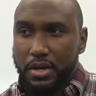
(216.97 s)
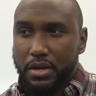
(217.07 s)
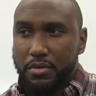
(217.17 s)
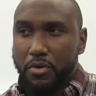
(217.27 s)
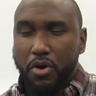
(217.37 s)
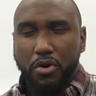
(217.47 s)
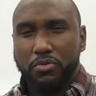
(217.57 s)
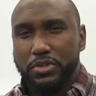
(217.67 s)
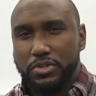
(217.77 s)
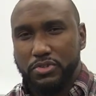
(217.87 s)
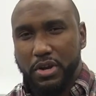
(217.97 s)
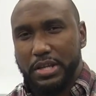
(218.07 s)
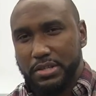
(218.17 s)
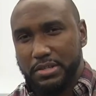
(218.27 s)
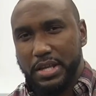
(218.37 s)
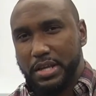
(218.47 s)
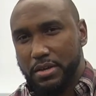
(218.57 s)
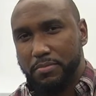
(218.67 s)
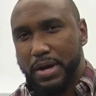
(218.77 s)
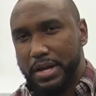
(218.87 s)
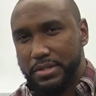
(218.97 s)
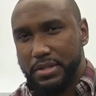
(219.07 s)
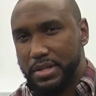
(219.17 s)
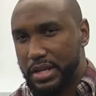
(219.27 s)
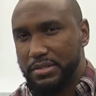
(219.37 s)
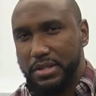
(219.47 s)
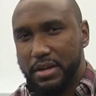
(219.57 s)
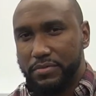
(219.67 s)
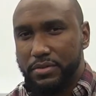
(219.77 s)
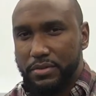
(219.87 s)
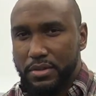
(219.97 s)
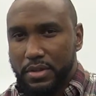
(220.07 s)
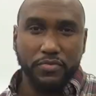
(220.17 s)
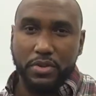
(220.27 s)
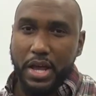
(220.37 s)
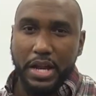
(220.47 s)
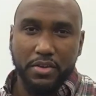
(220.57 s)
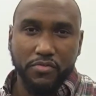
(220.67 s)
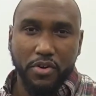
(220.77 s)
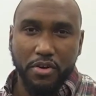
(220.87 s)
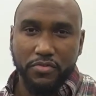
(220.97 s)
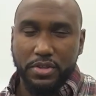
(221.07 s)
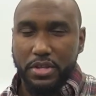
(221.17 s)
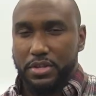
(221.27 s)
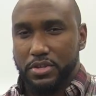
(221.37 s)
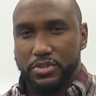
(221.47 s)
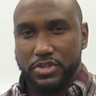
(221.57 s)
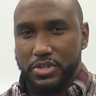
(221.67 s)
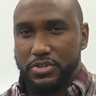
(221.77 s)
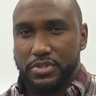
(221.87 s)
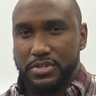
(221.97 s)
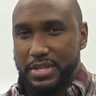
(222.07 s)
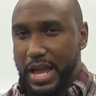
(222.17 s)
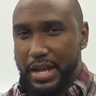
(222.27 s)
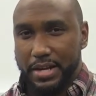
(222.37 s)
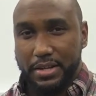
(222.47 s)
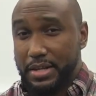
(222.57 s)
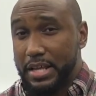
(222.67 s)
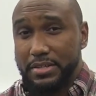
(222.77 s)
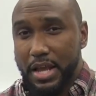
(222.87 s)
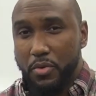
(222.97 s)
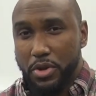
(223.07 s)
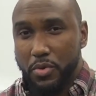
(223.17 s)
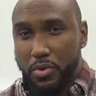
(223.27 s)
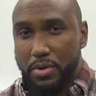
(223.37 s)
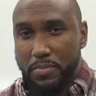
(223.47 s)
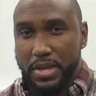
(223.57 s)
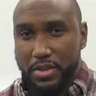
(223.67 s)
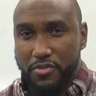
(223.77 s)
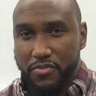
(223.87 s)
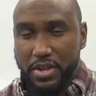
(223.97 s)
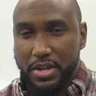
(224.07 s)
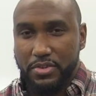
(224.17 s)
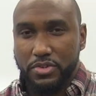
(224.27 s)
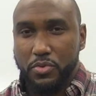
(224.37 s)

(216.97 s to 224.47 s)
Um, always try to take your body to the next level. If you're not evolving, then you're just stagnant, and that's not where you want to be in your fitness.